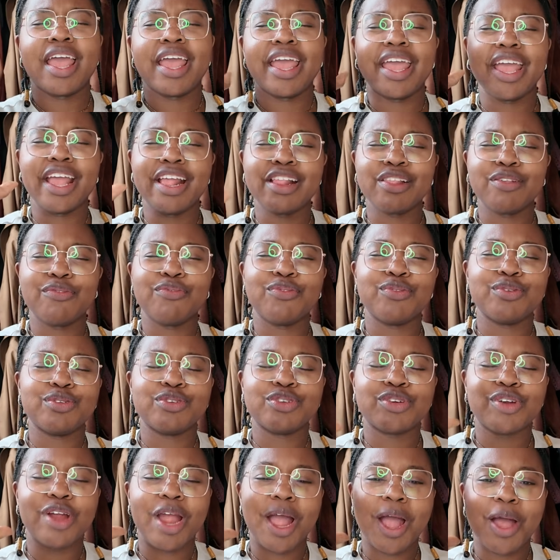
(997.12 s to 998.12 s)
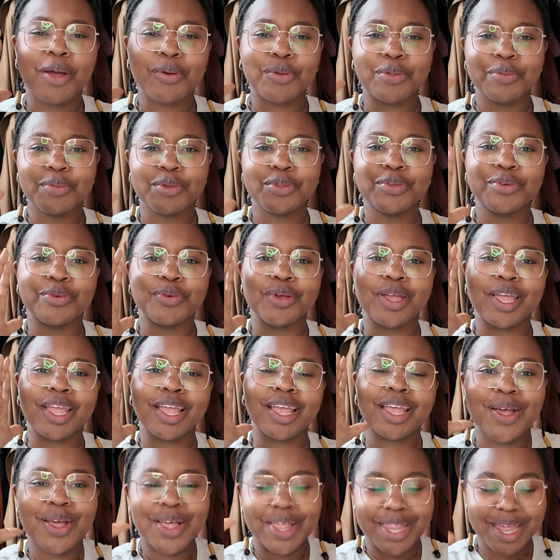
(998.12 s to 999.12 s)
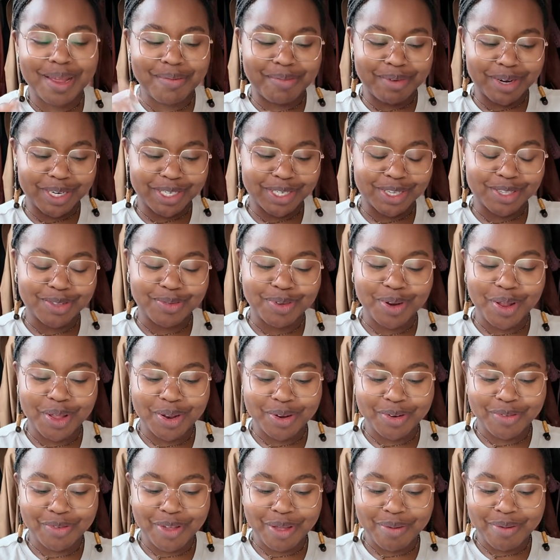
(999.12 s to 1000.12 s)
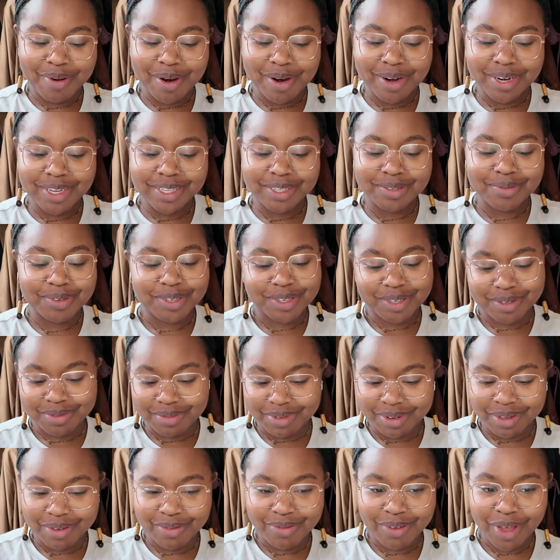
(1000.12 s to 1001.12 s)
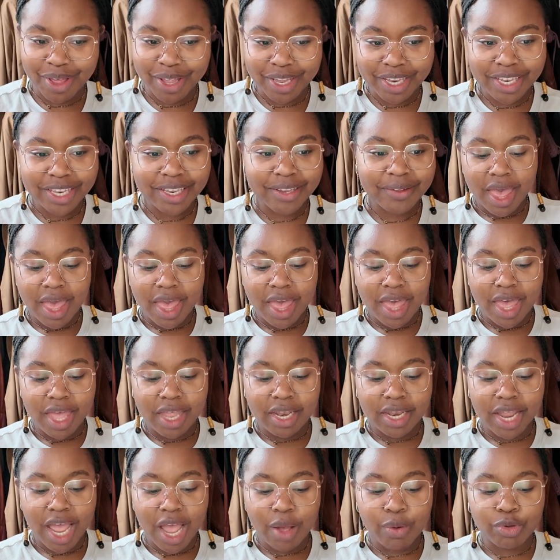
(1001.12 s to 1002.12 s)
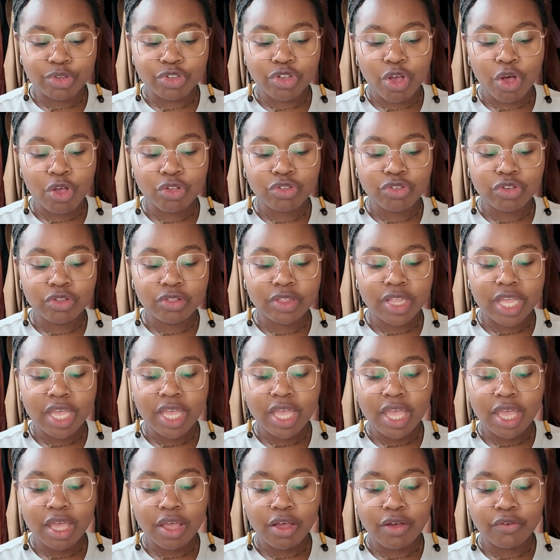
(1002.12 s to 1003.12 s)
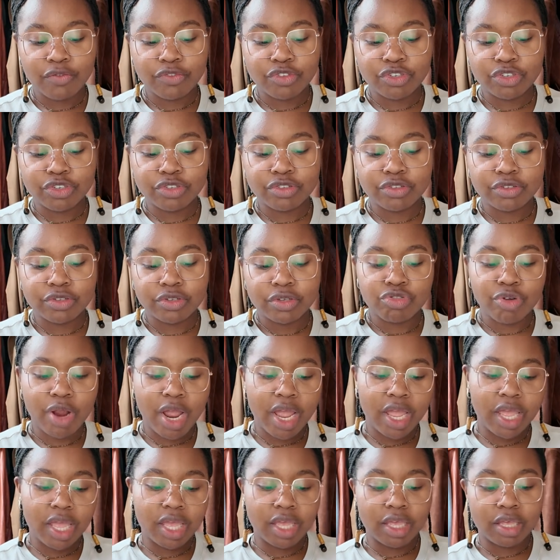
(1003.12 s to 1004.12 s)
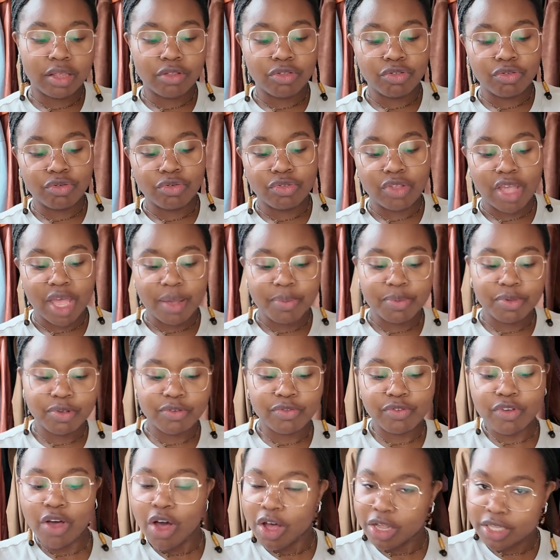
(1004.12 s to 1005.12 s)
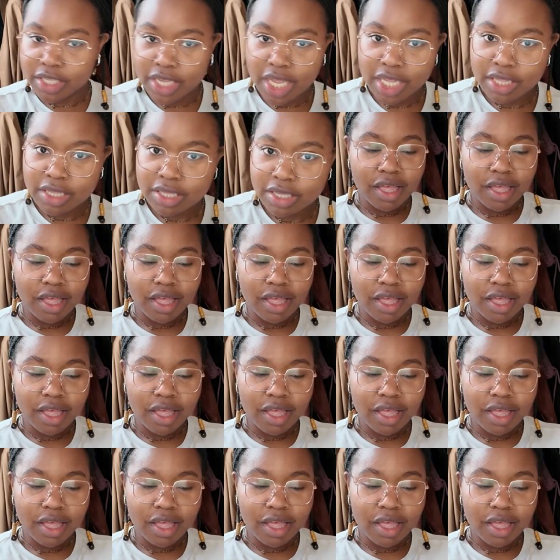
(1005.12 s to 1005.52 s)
in the future, I will be doing collaborations with other fiber artists, which is really fun. And I was also thinking of just trying new types of content,